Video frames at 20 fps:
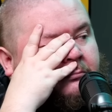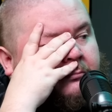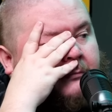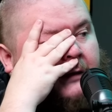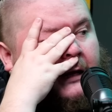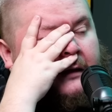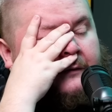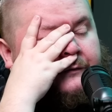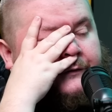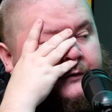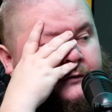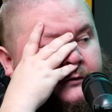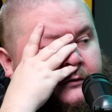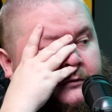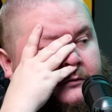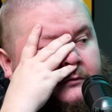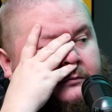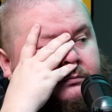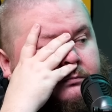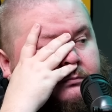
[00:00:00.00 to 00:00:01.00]

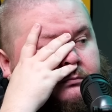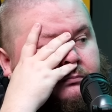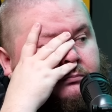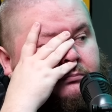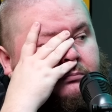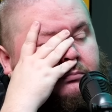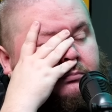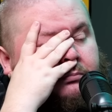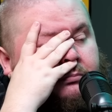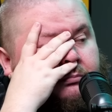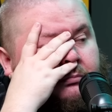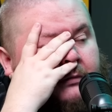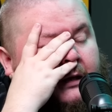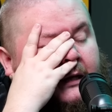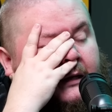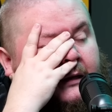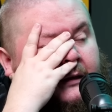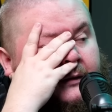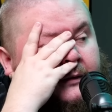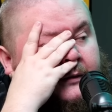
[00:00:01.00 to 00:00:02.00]
after, uh,
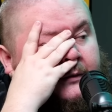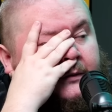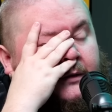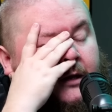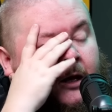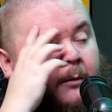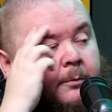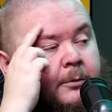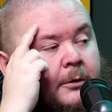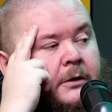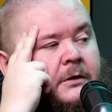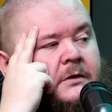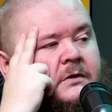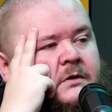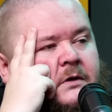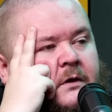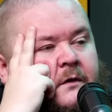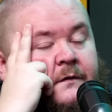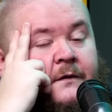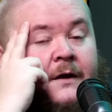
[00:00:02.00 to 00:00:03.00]
opera, opera house
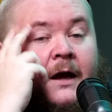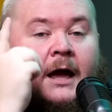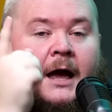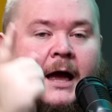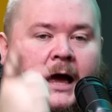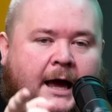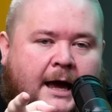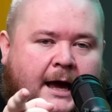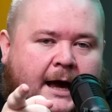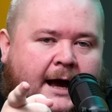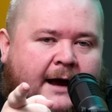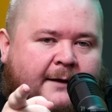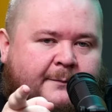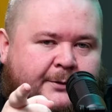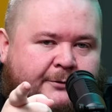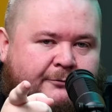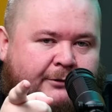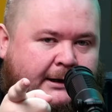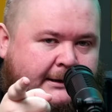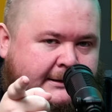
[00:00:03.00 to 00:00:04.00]
stuff. Mm -hmm. I've
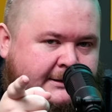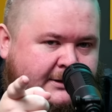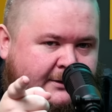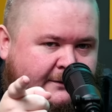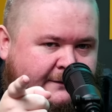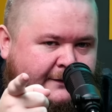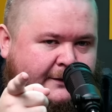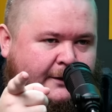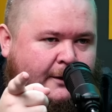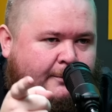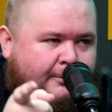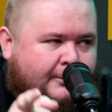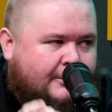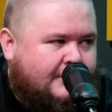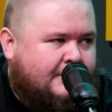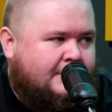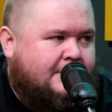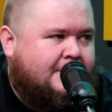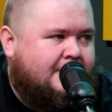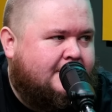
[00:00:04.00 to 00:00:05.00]
been writing stuff for the Opera
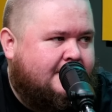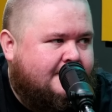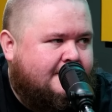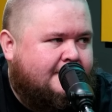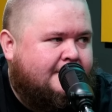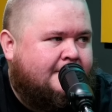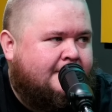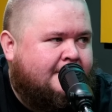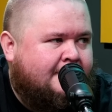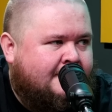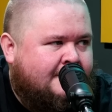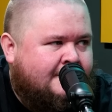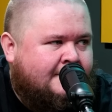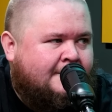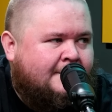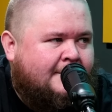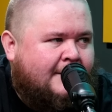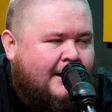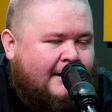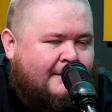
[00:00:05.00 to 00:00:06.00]
House.
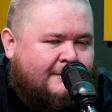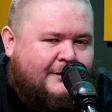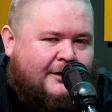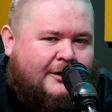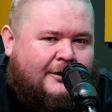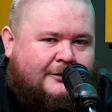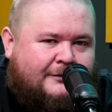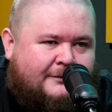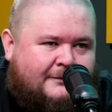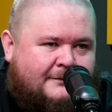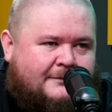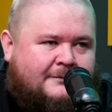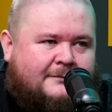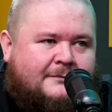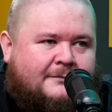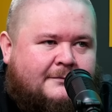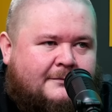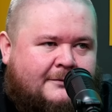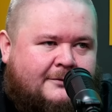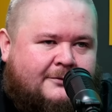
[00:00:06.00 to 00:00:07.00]
I've got
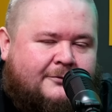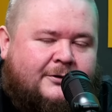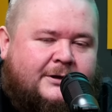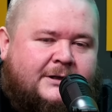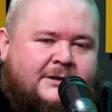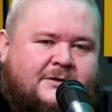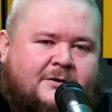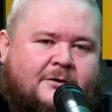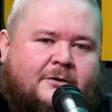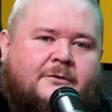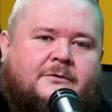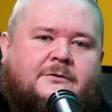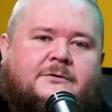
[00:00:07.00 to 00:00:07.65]
three Why songs. do you need